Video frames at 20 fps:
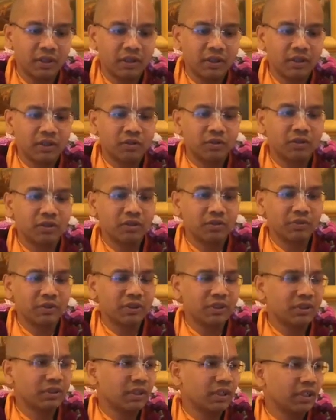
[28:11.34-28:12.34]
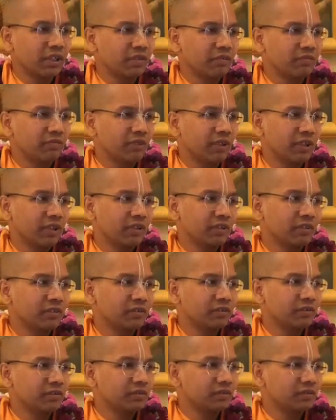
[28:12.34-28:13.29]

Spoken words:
So this was the time when,